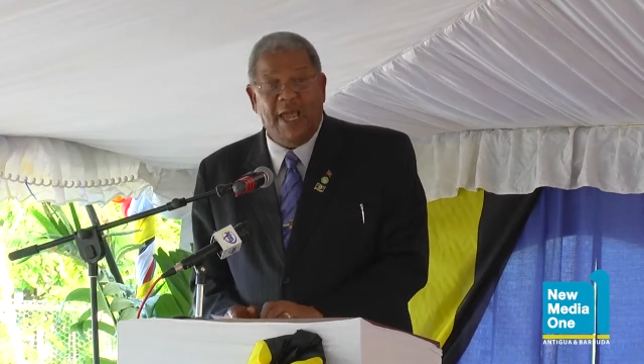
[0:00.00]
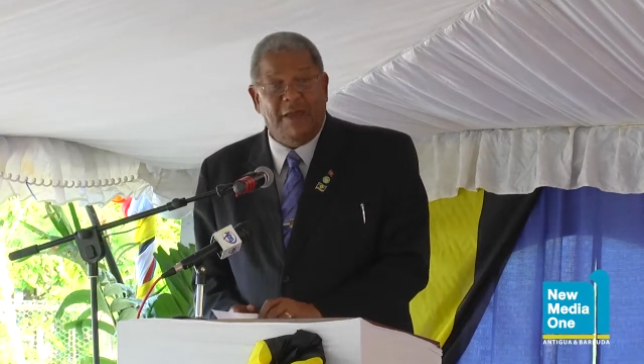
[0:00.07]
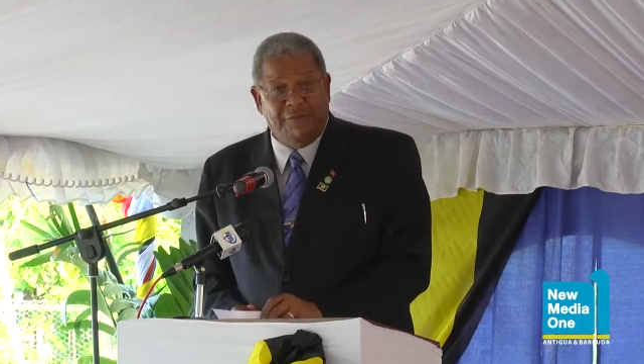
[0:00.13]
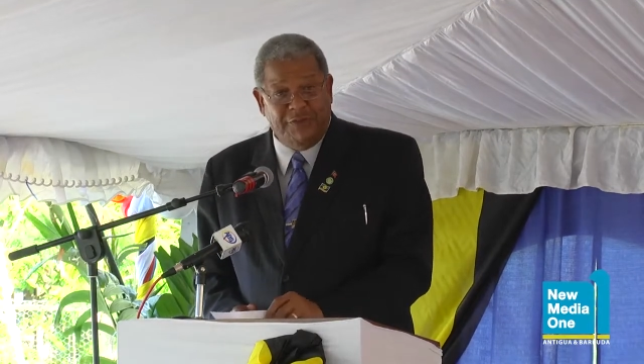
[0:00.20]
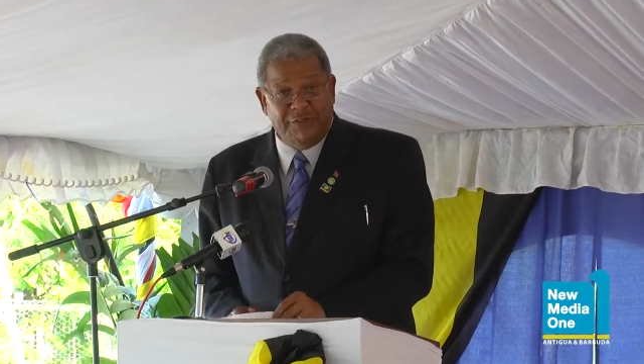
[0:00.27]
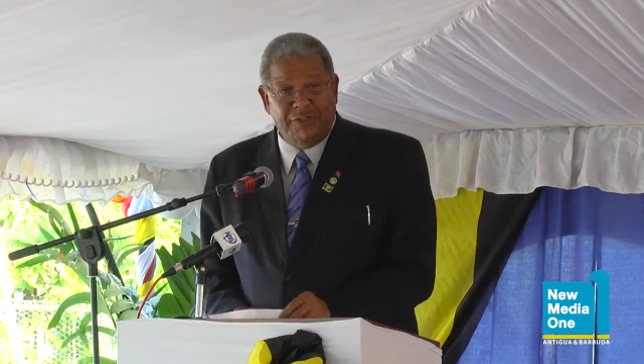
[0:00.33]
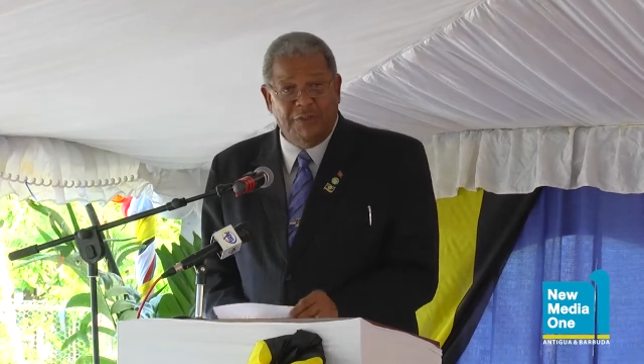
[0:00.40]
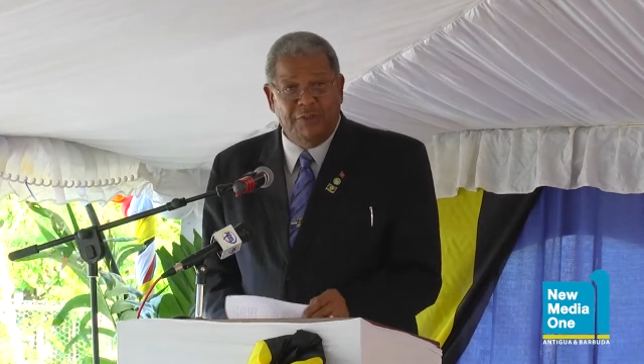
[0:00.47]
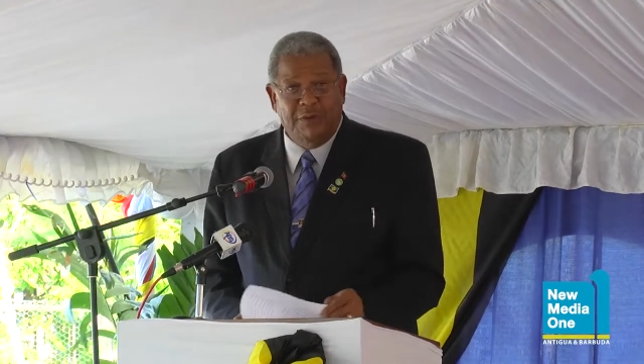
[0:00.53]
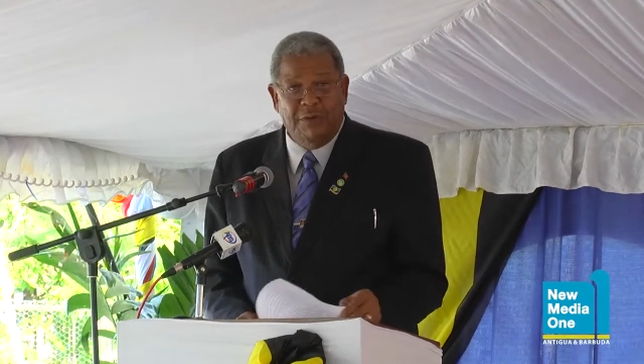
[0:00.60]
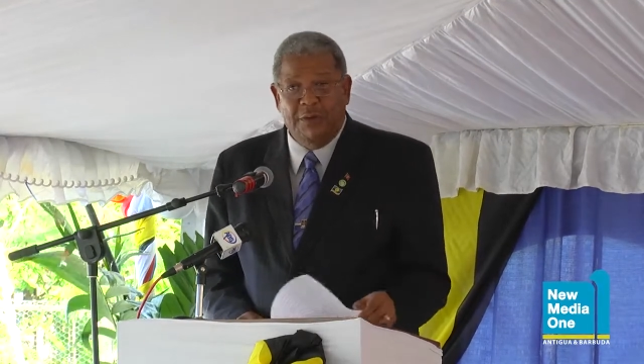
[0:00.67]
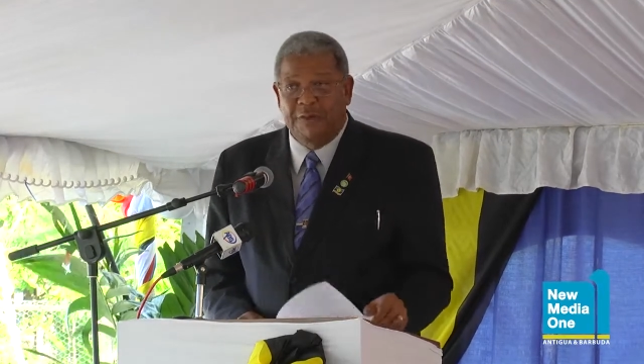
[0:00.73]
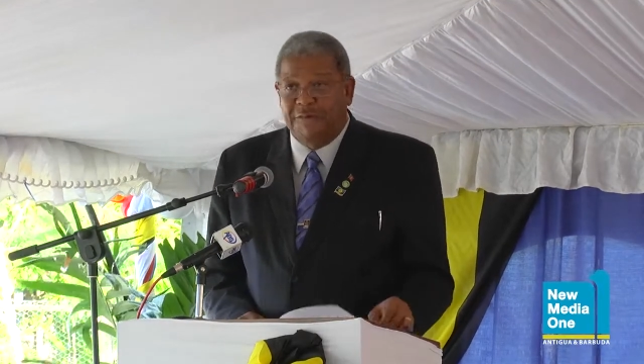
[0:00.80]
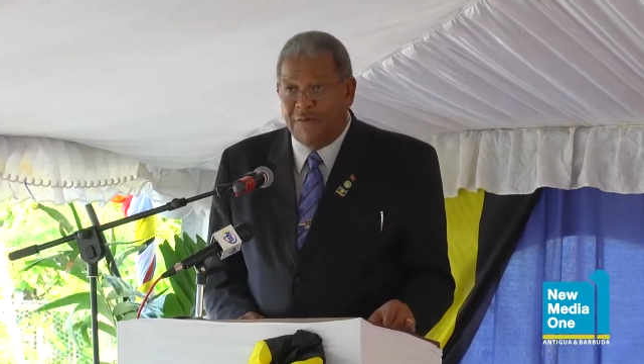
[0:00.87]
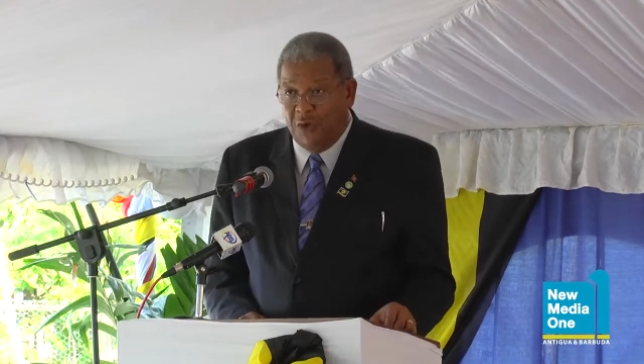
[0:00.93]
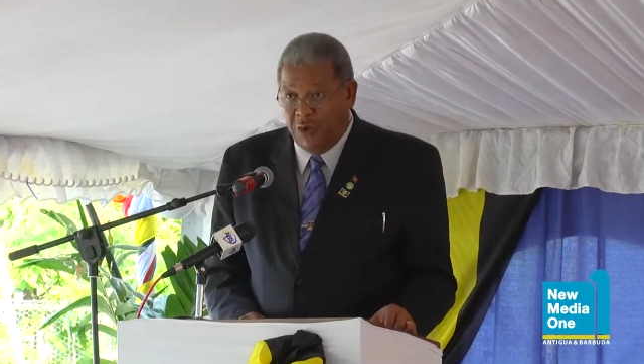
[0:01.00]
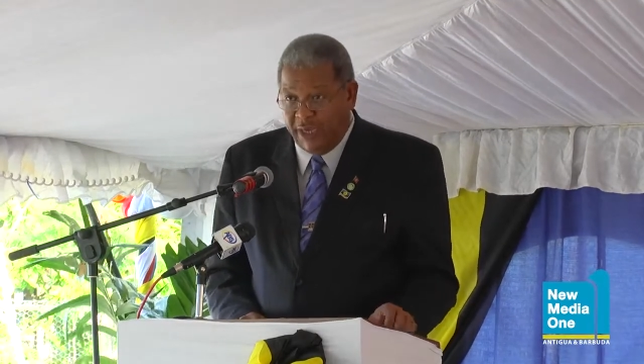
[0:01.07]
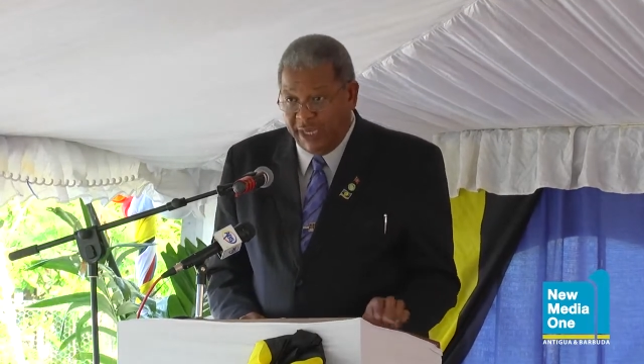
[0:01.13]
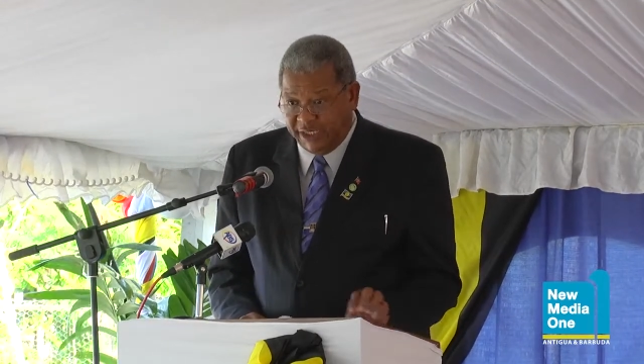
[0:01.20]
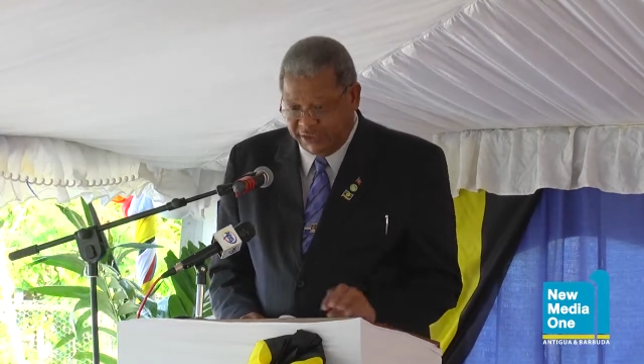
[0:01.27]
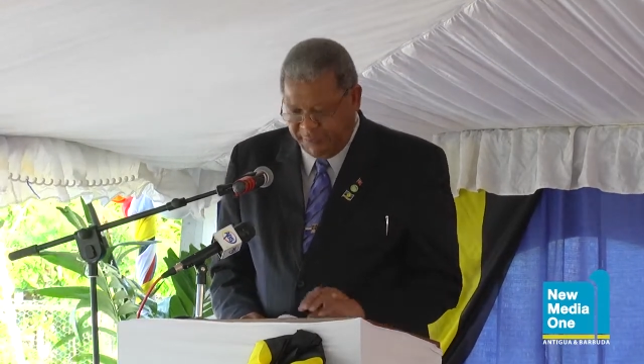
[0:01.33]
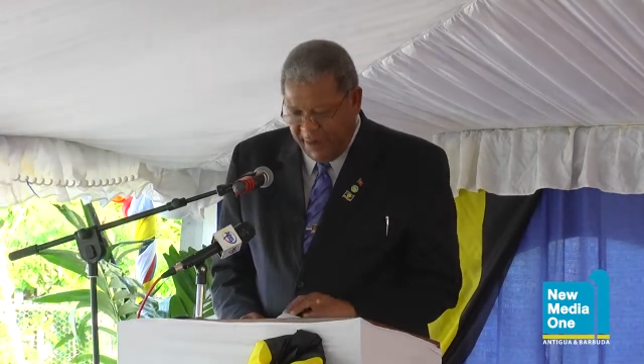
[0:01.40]
avenue for
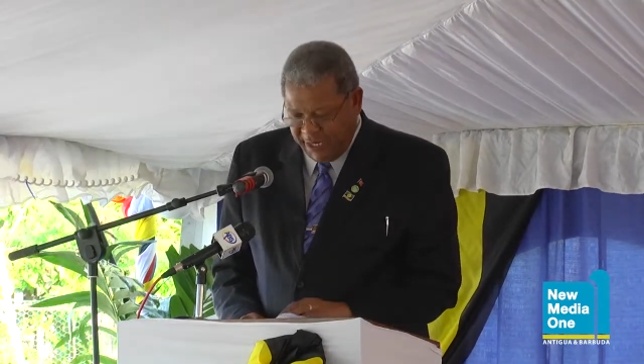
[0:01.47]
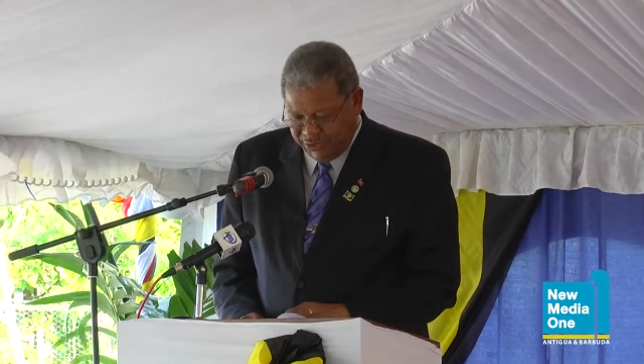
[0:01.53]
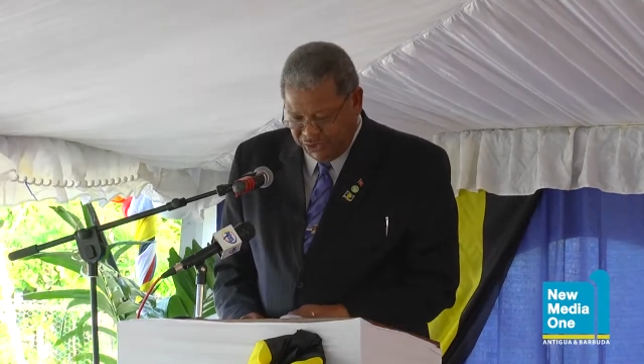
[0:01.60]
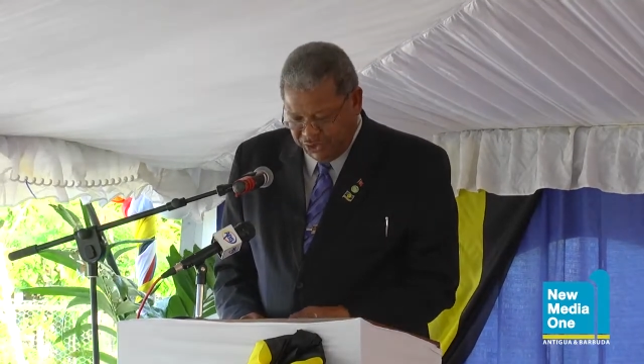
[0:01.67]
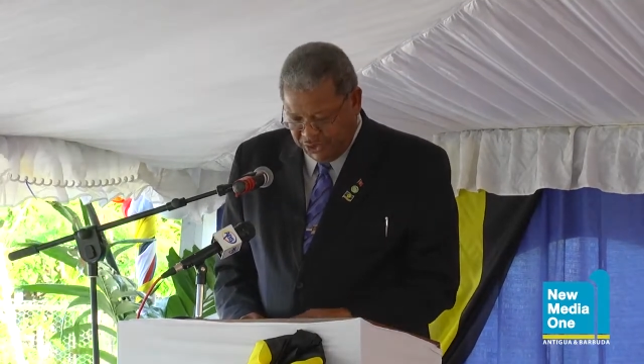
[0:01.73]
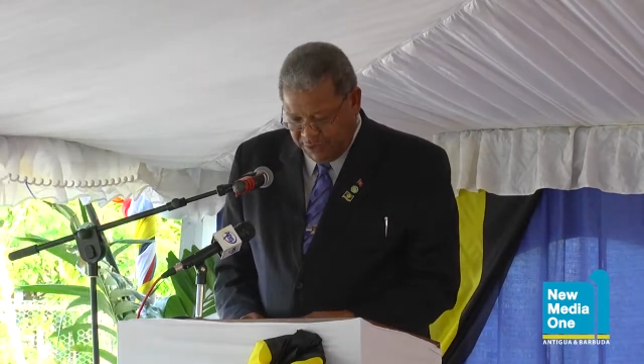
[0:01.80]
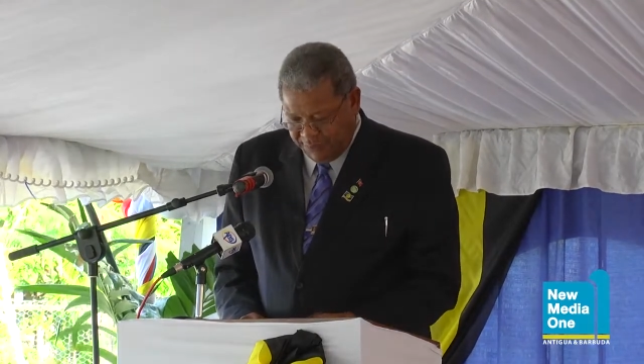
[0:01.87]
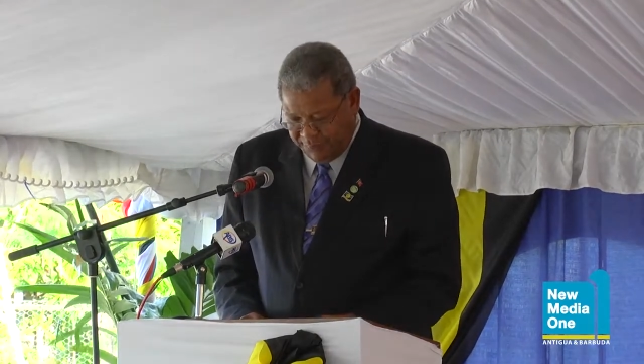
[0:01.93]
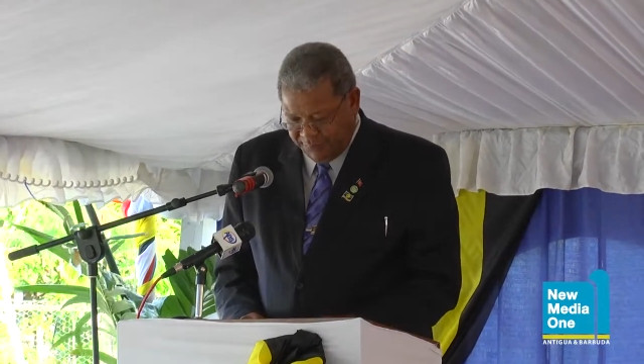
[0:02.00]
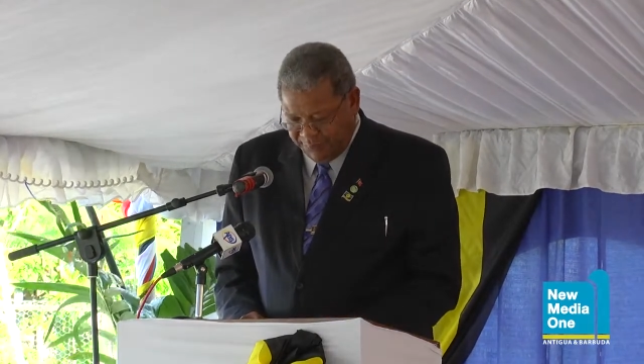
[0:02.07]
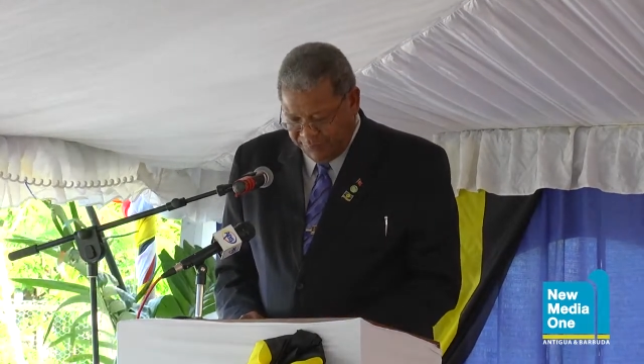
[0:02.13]
expansion.